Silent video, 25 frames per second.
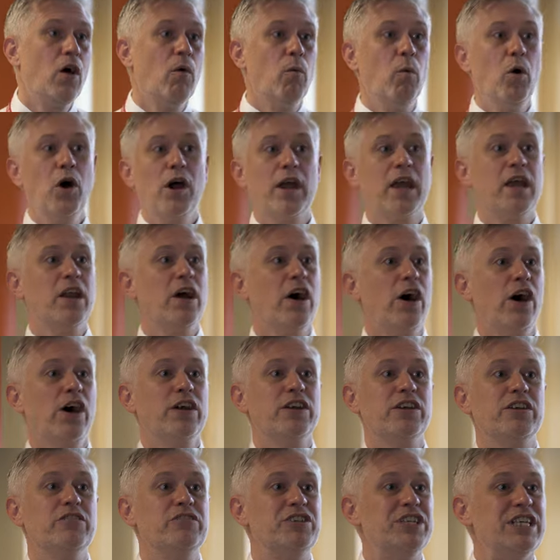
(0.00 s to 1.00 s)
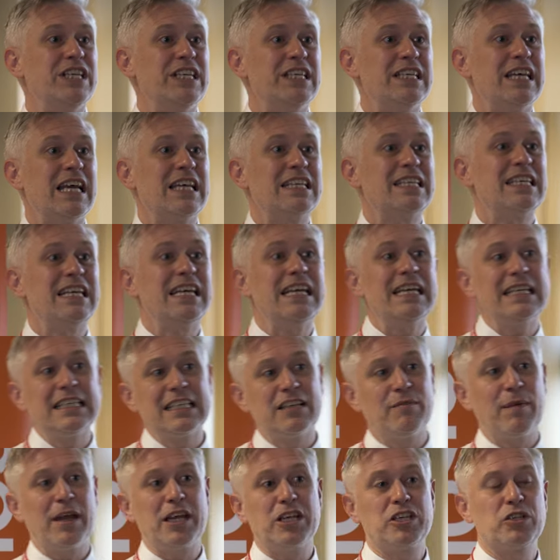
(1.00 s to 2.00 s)
working hard at your GCSEs
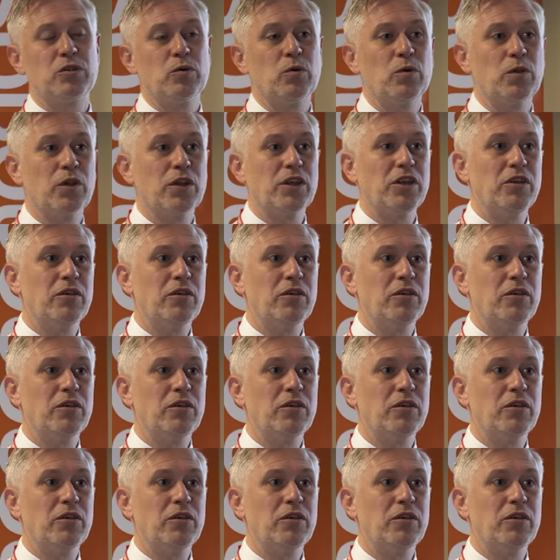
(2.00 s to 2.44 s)
to make sure that